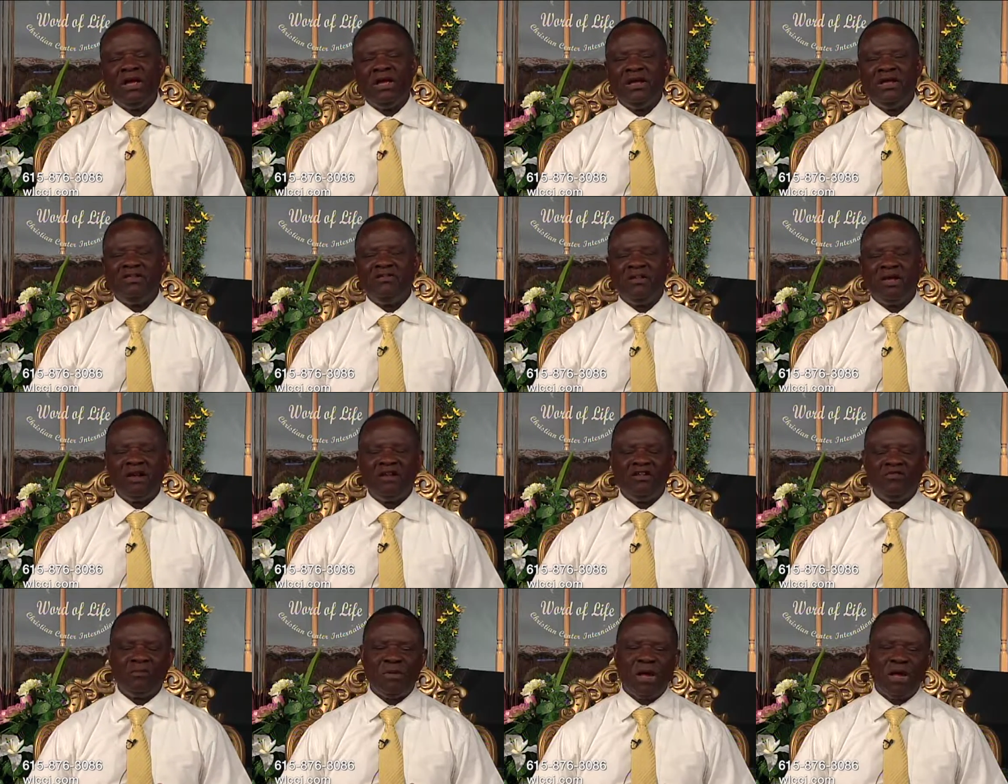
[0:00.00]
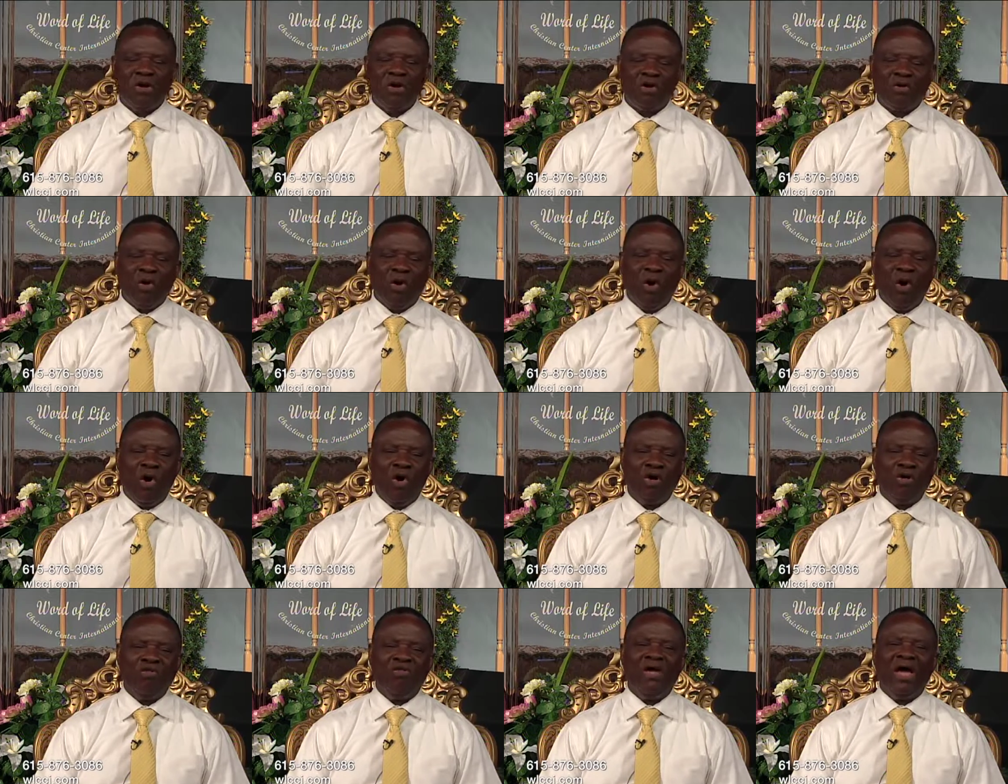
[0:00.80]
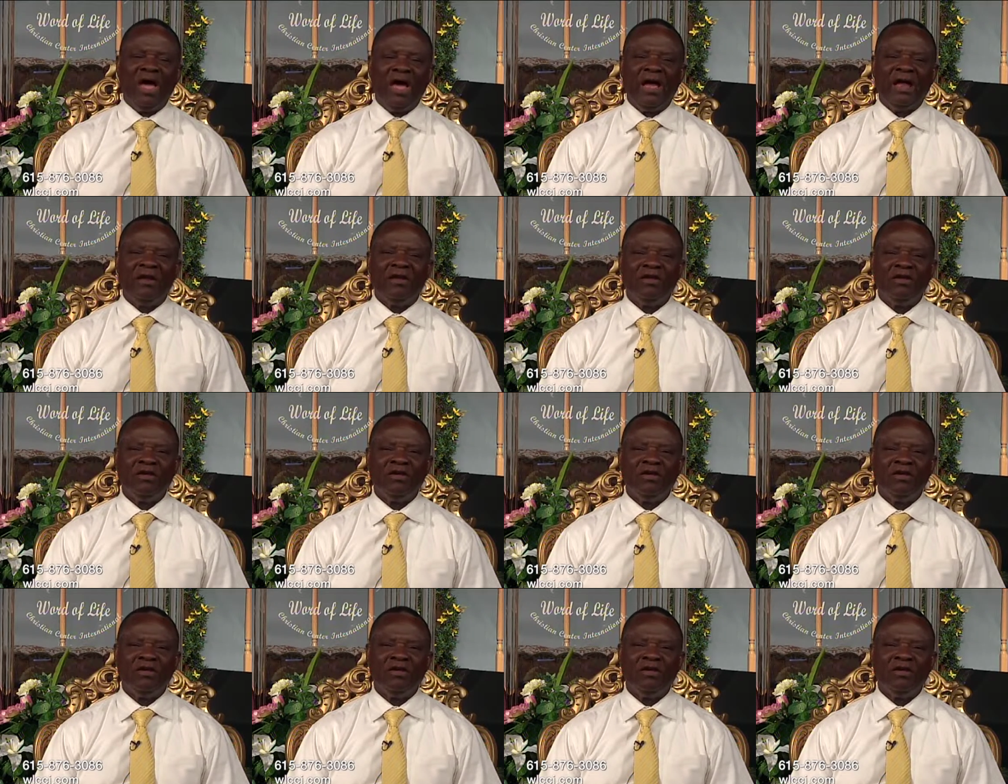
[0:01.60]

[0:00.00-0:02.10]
He turned his back on all of that